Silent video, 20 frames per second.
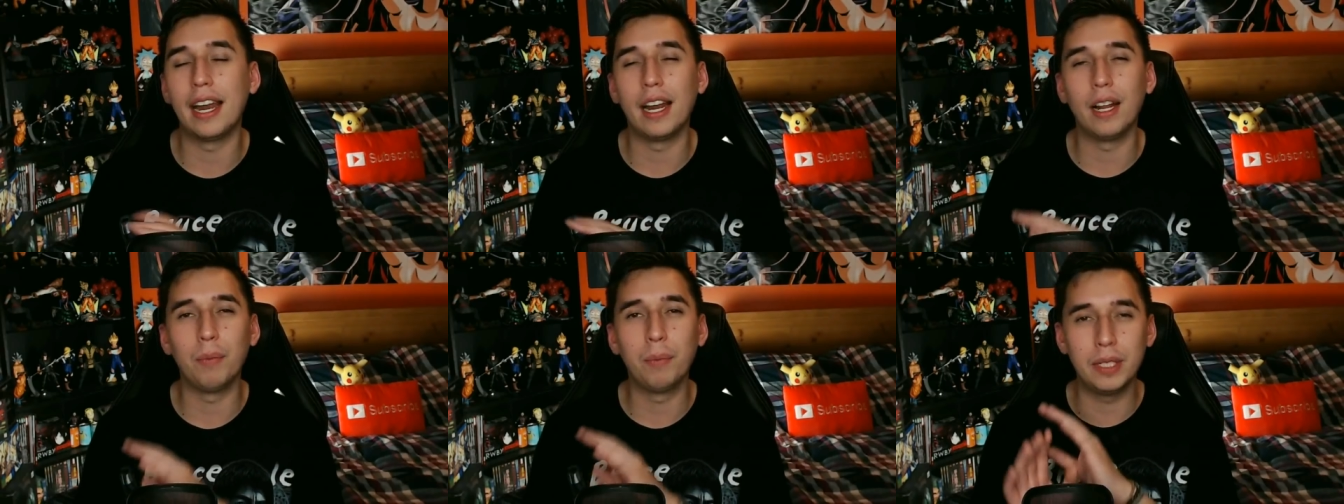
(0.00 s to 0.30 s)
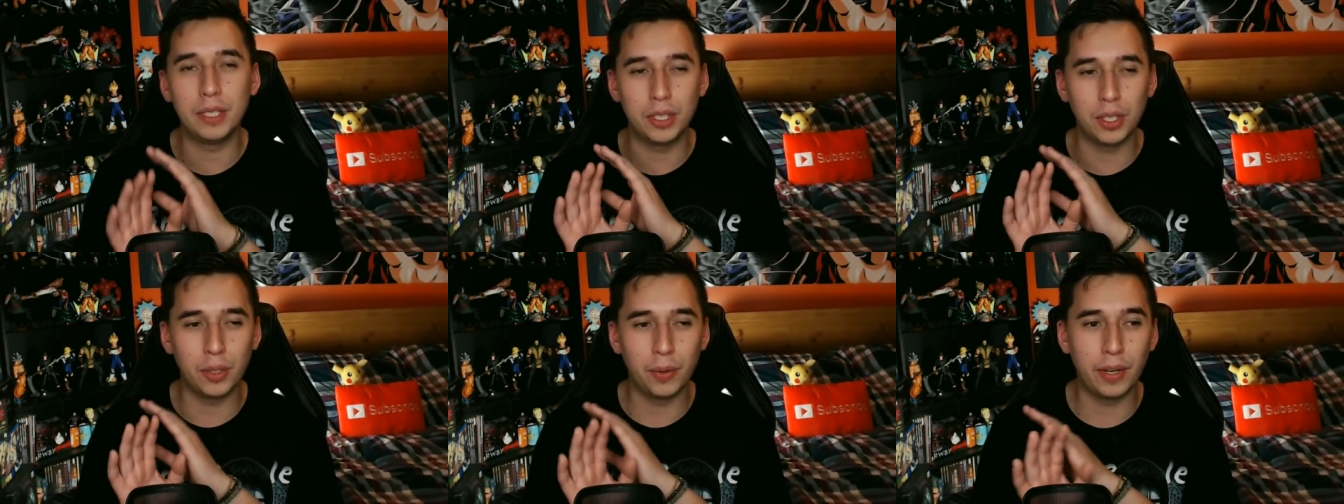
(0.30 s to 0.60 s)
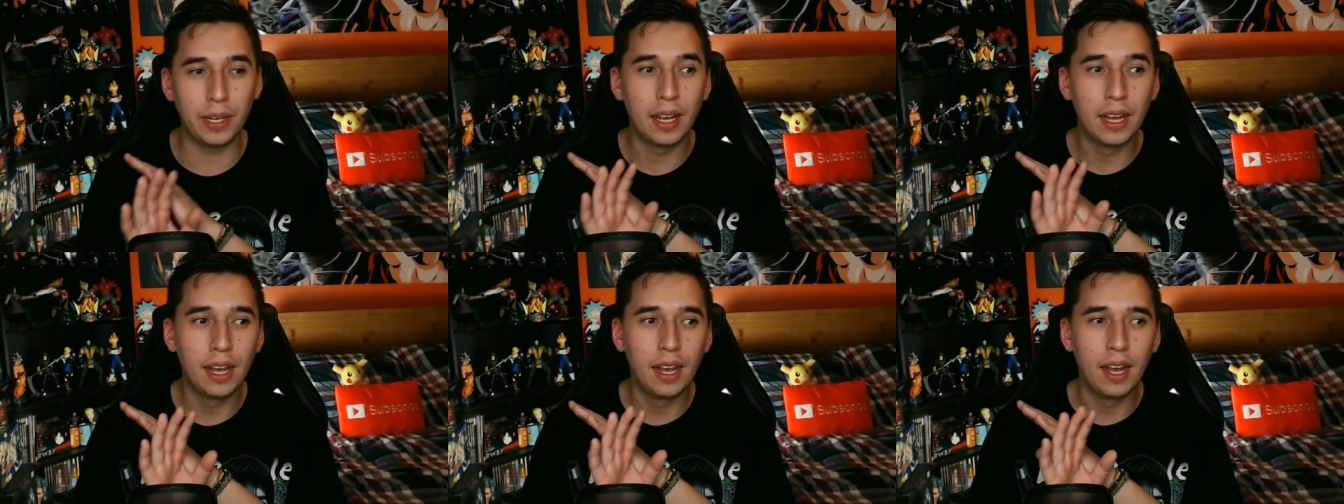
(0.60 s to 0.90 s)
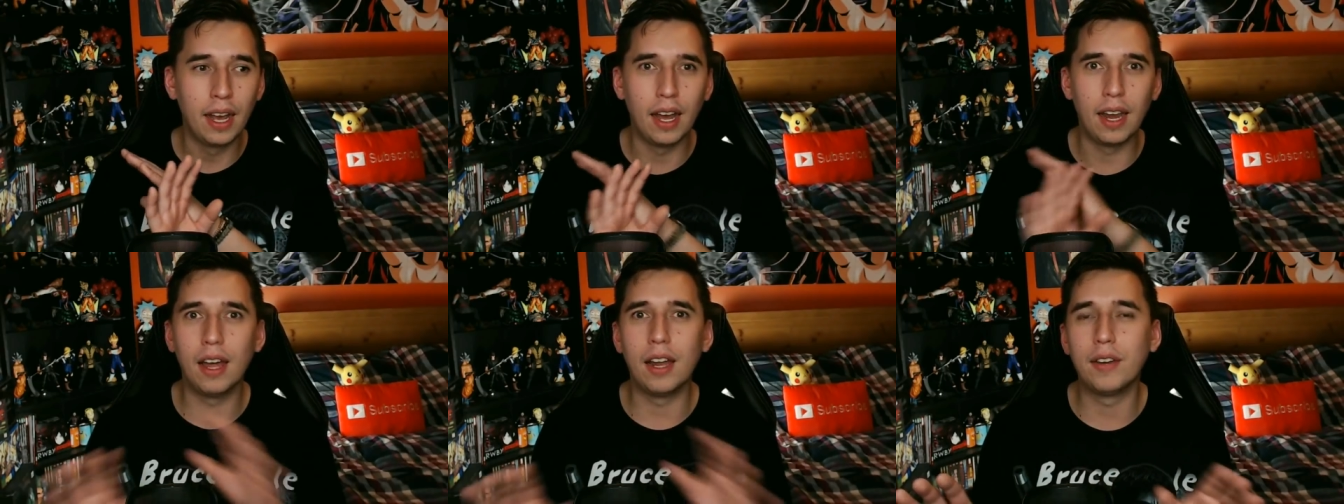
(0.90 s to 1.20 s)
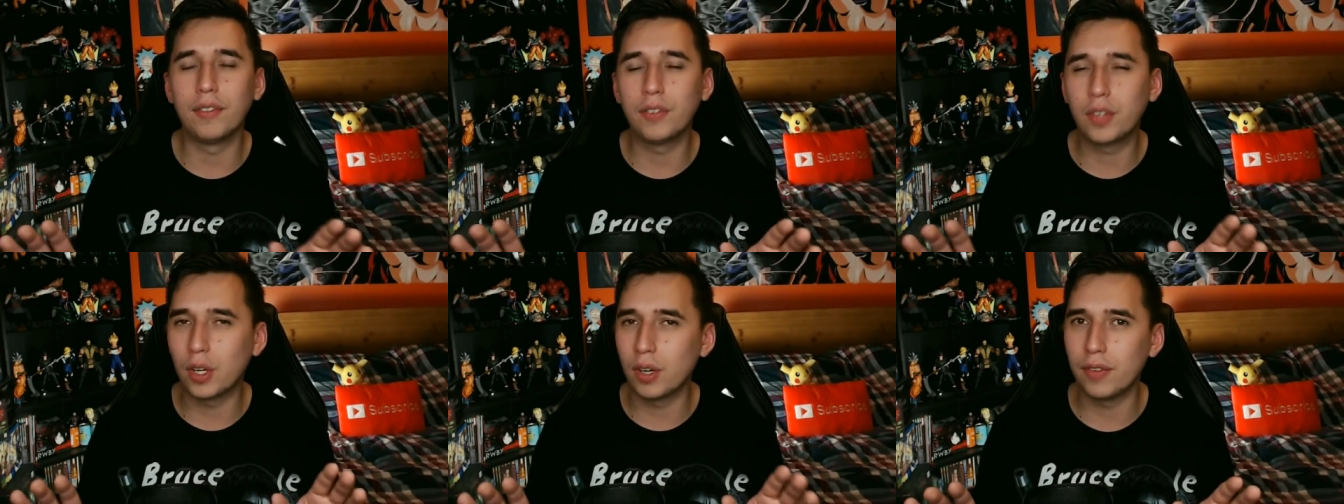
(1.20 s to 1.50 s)
And I'll be doing a
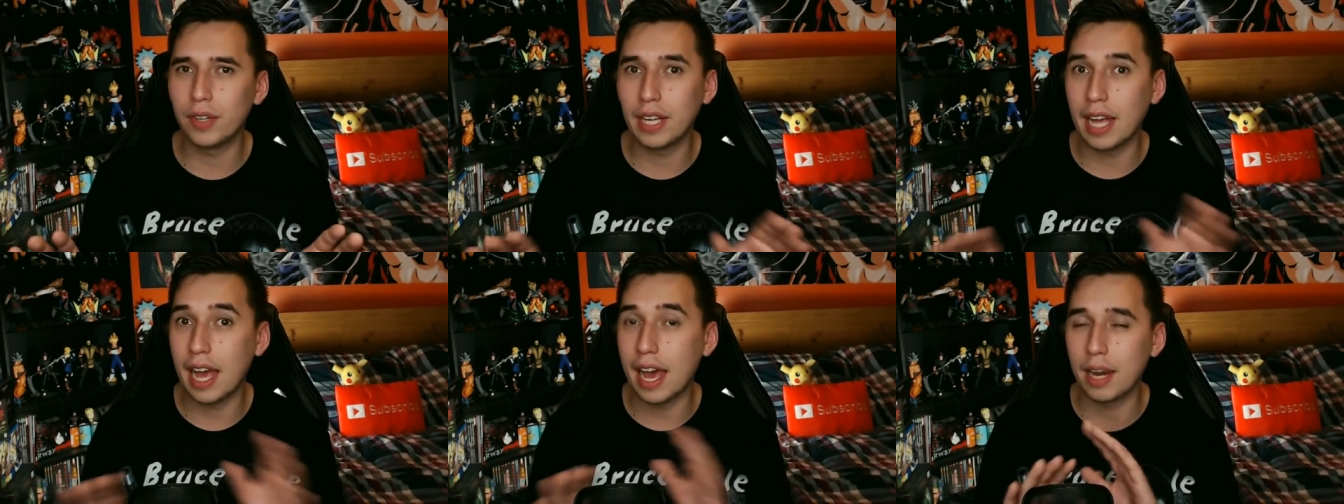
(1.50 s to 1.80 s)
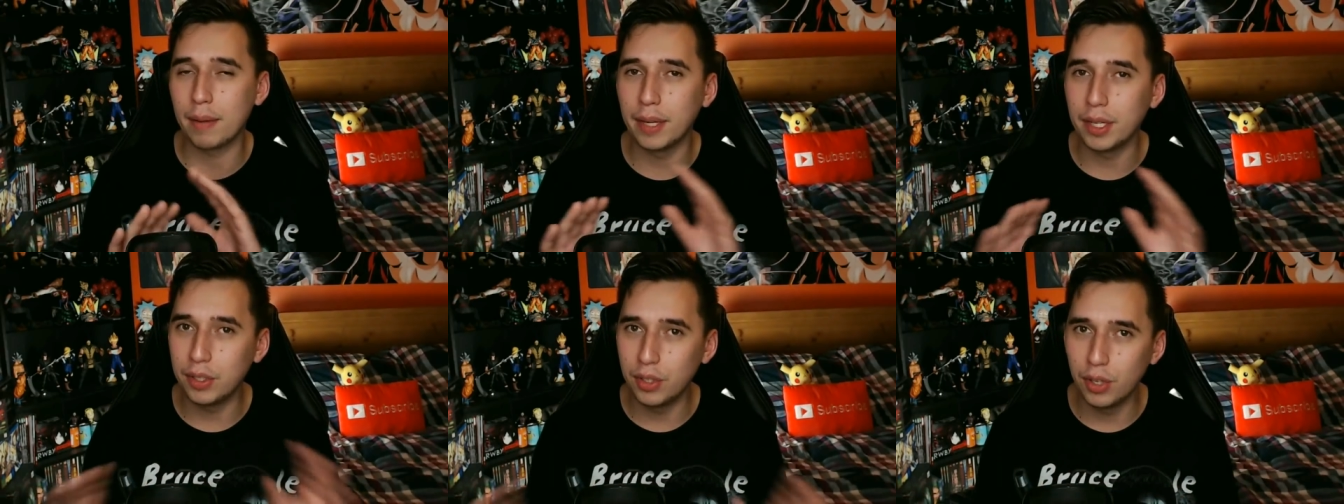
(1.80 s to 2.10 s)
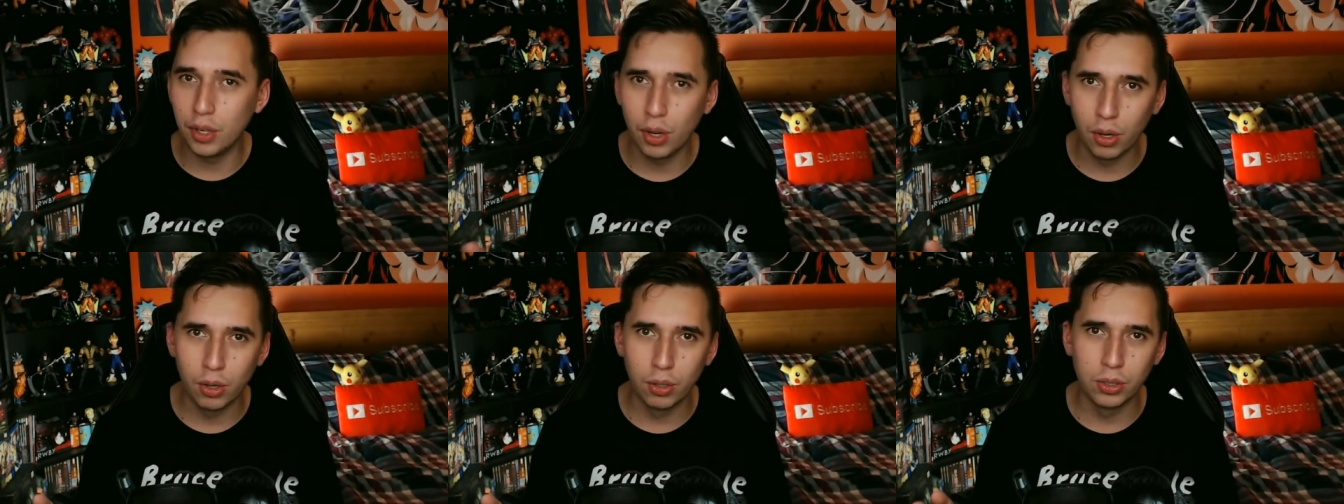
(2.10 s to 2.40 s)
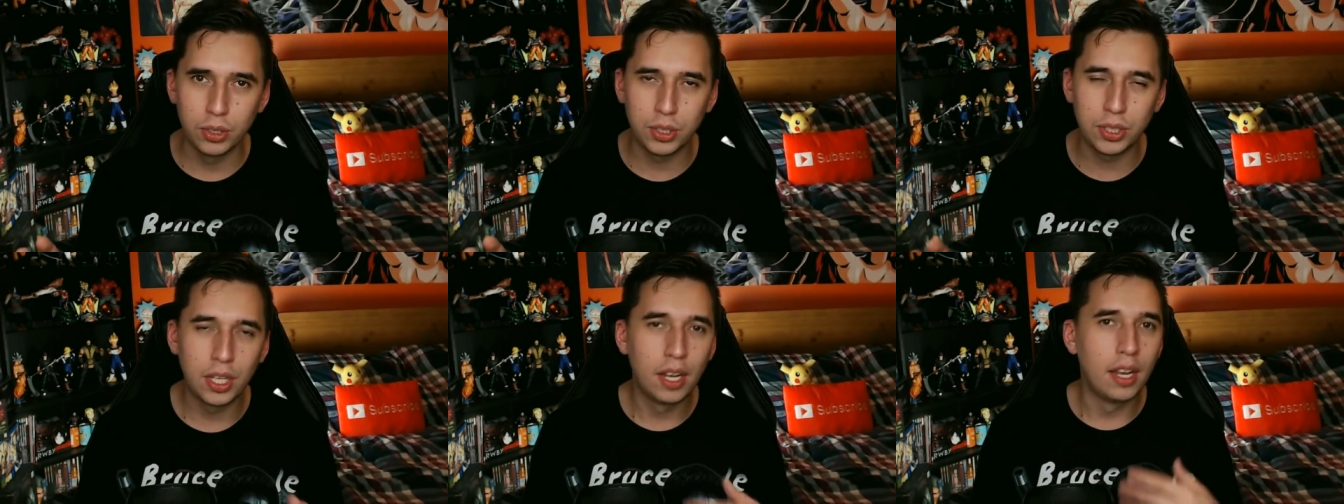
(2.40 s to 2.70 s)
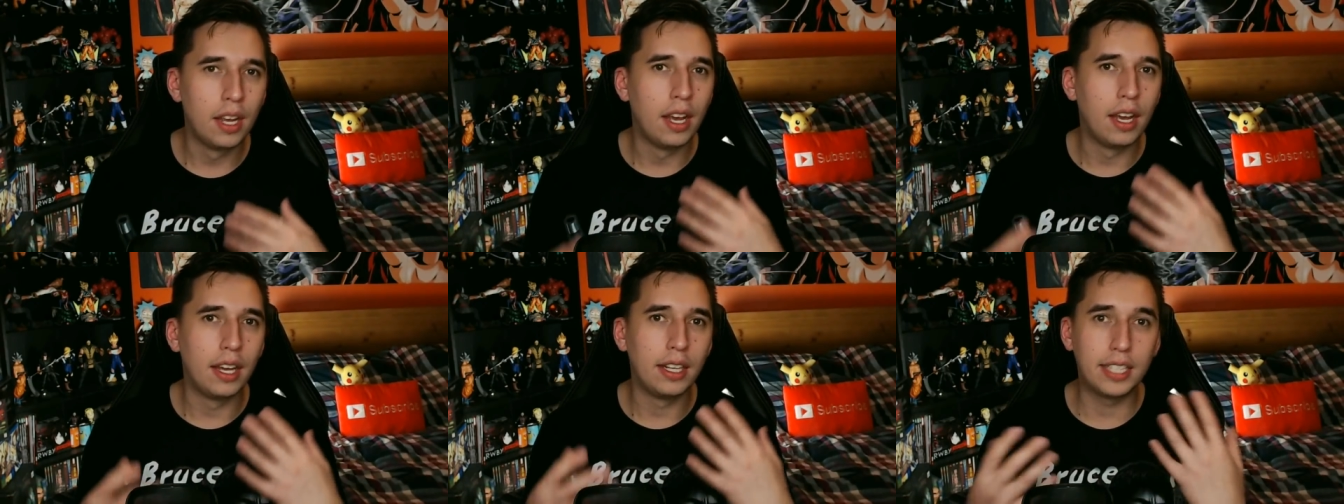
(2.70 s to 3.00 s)
lot of covering anime news,
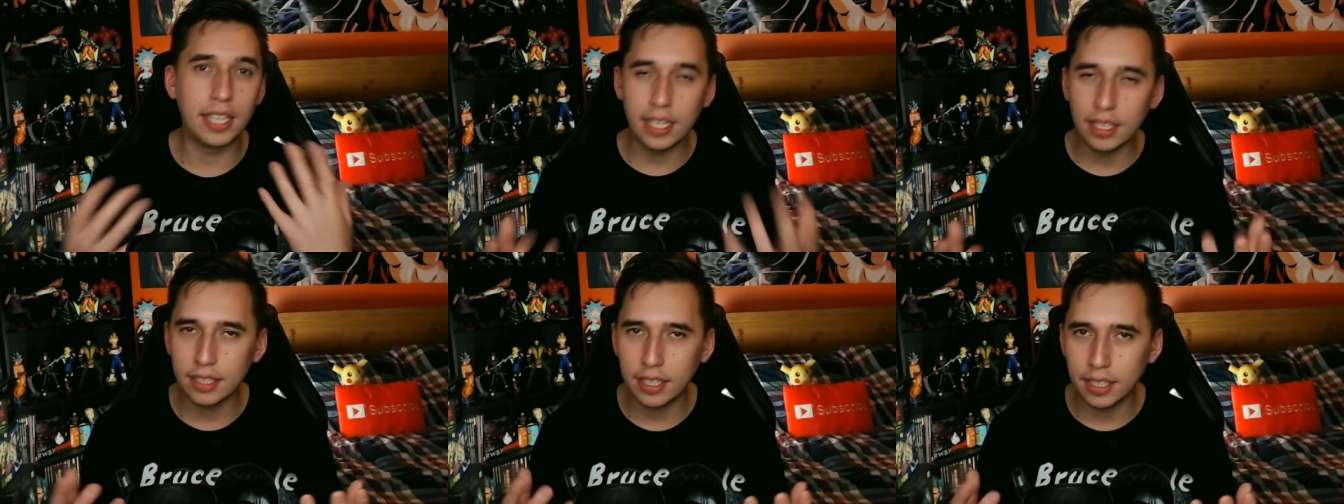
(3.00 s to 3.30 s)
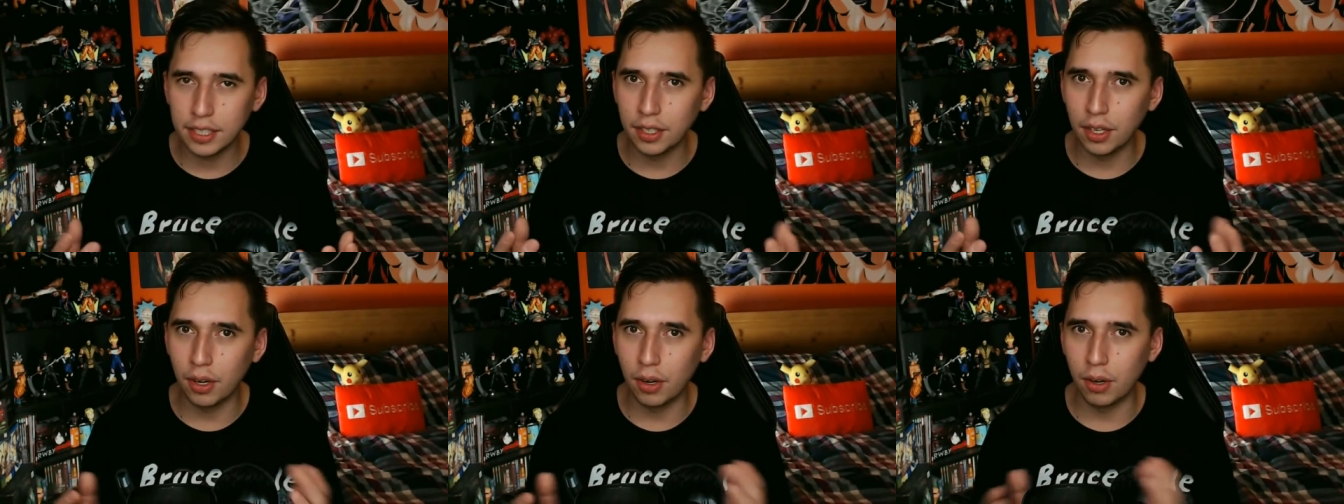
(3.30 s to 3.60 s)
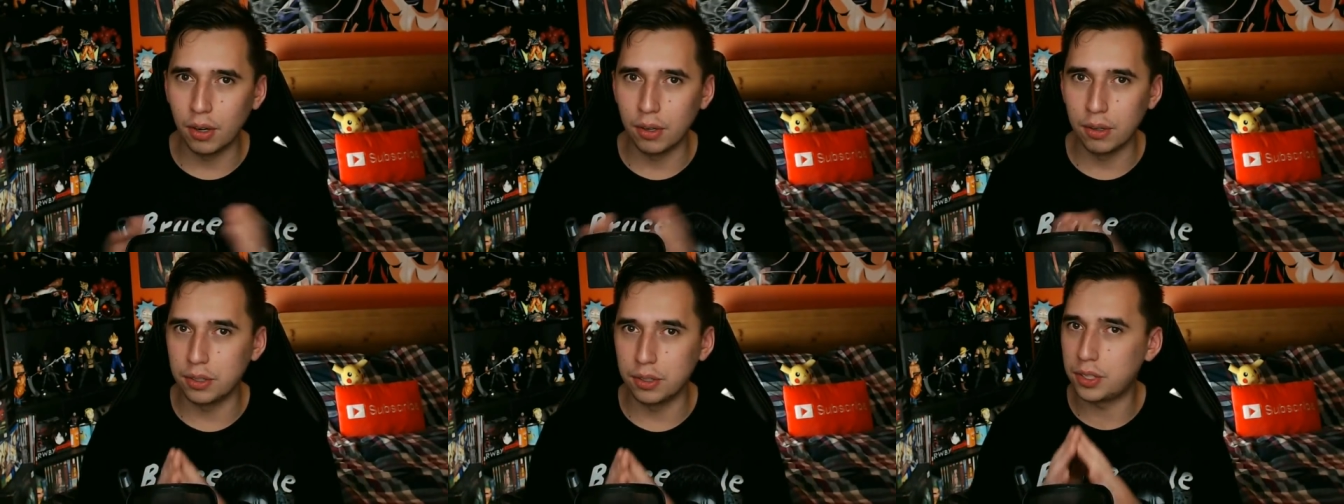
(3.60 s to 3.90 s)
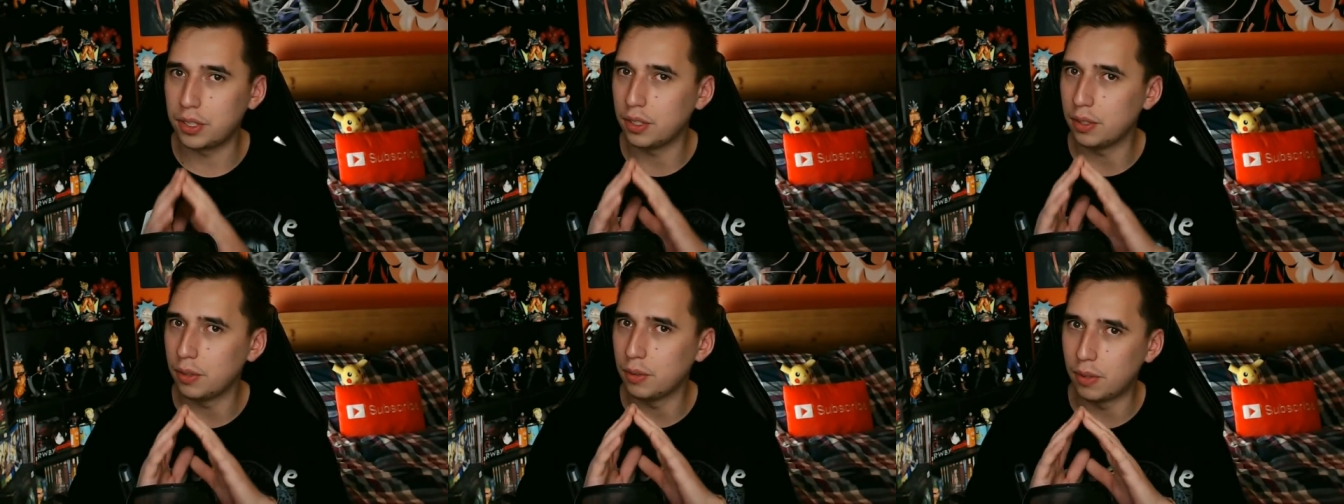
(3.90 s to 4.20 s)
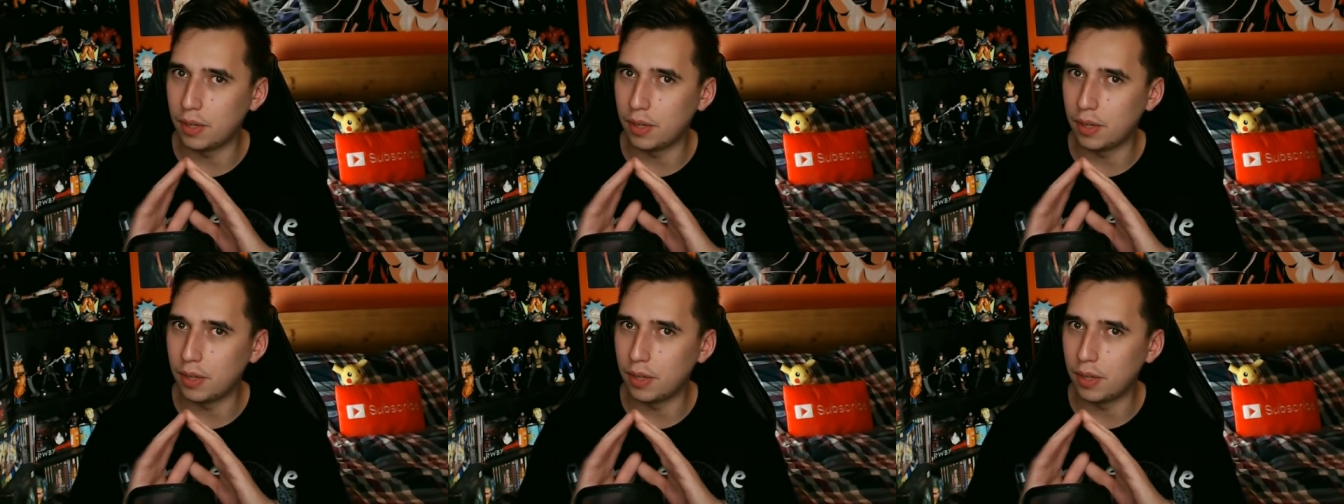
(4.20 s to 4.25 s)
geeky news,